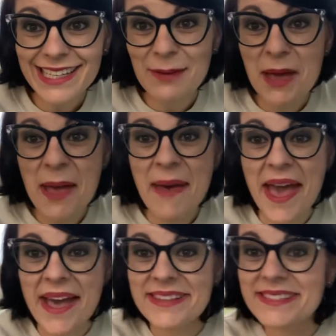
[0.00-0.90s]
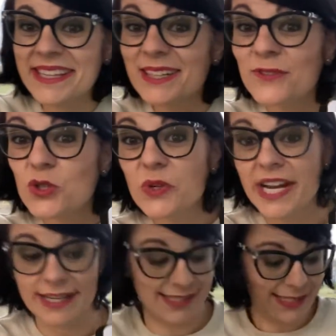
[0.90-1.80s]
in my basket of
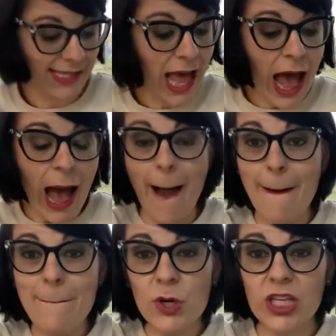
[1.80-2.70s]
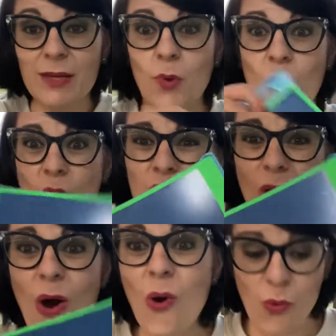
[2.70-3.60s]
tricks, a Boogie Board,
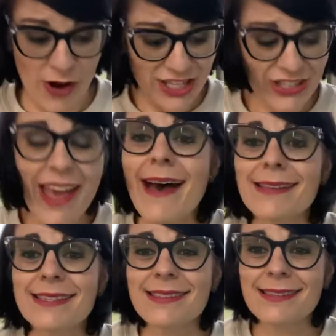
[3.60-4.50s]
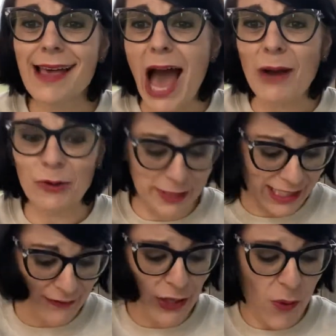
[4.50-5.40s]
which yes, I will be
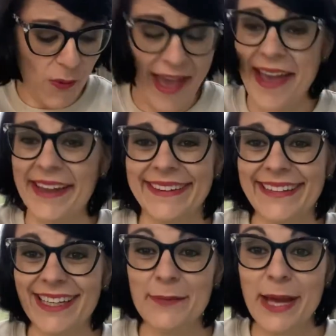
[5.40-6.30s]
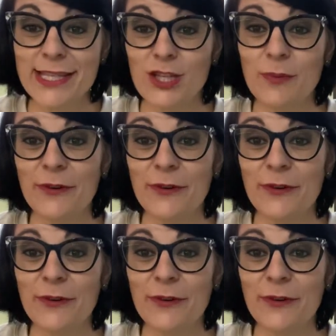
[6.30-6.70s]
giving away in my super